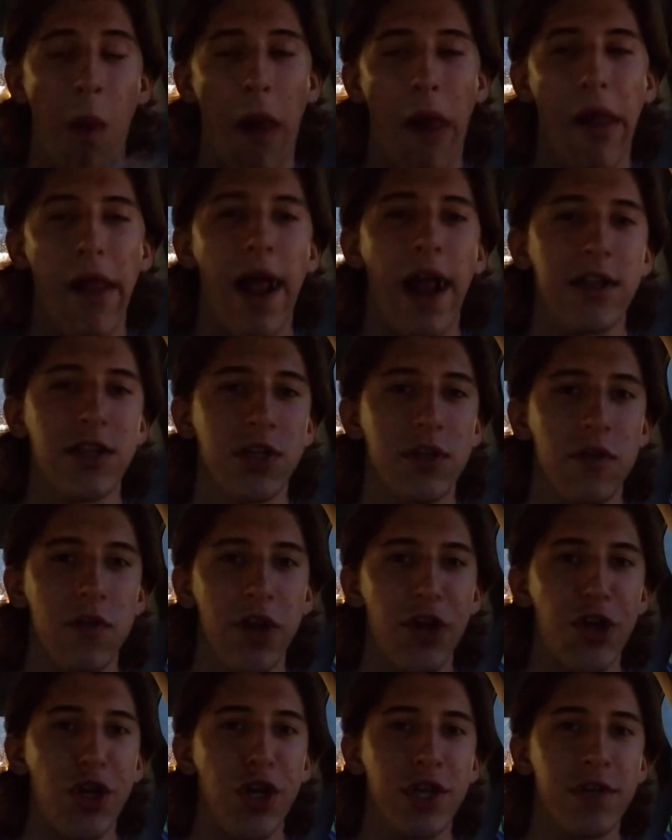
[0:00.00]
That's
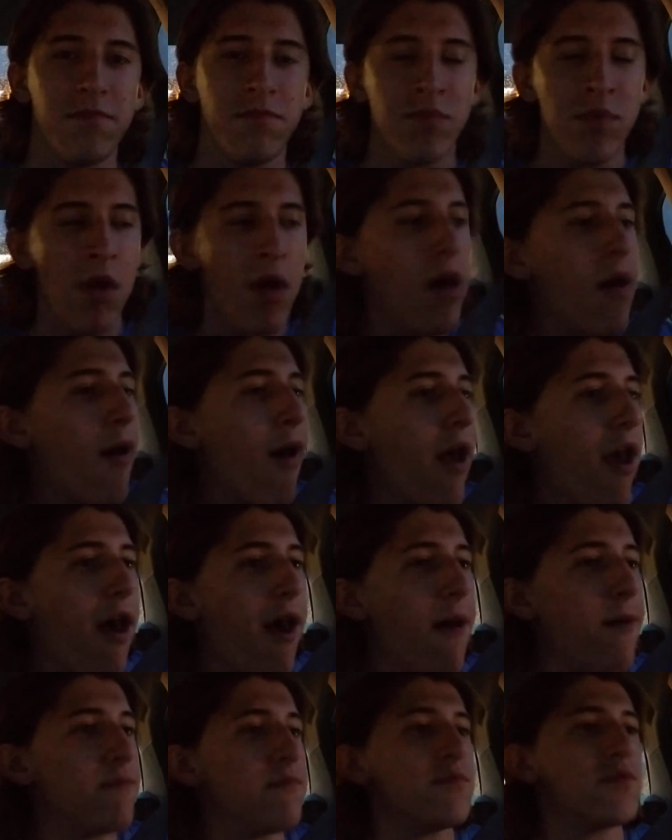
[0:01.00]
delicious.
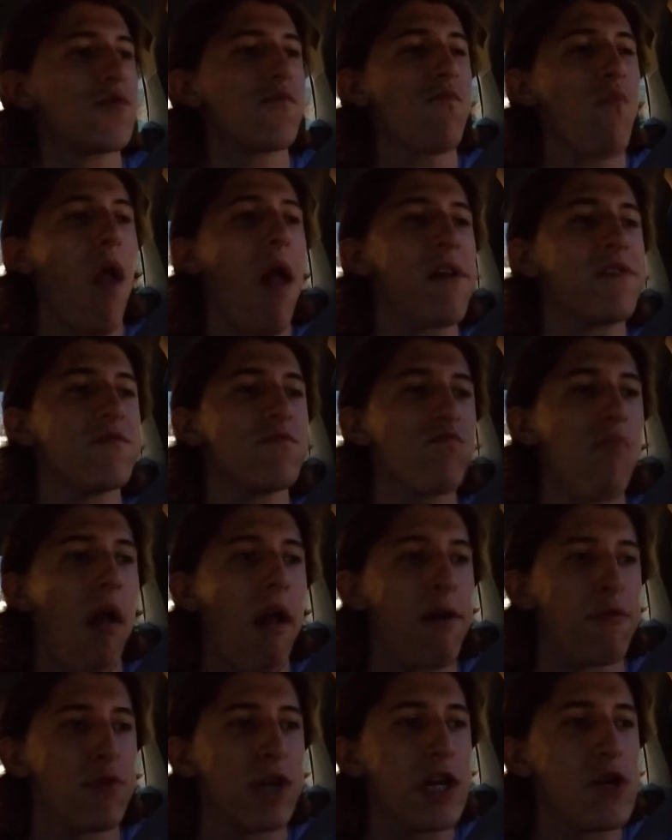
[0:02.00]
And
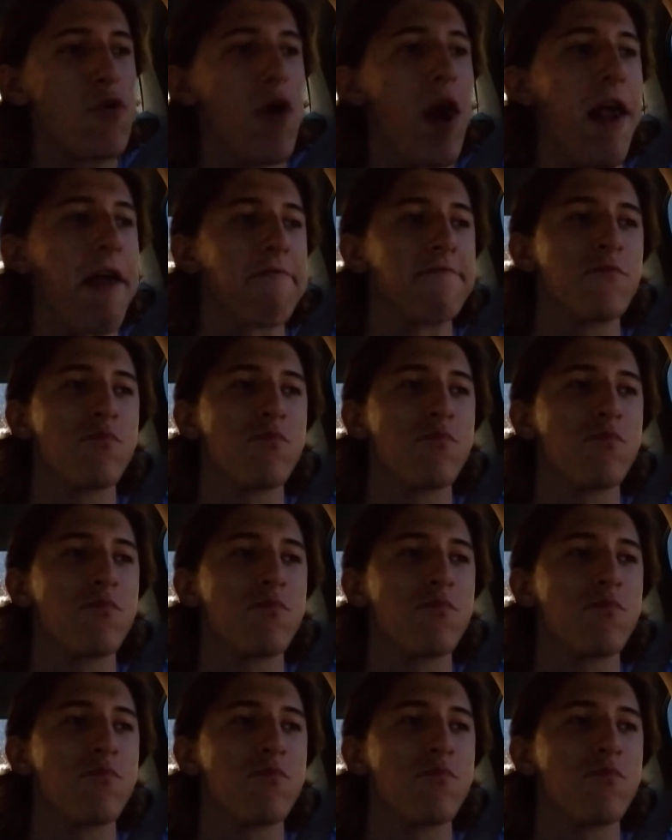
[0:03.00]
right away,